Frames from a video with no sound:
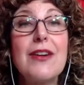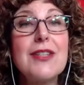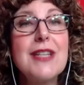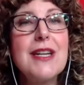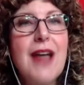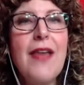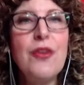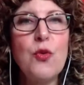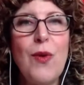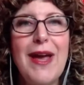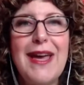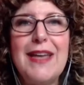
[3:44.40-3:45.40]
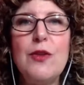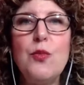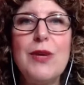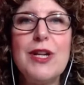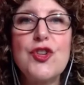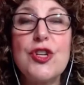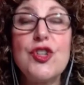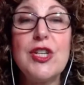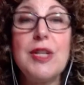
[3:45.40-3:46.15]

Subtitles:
There's another way in which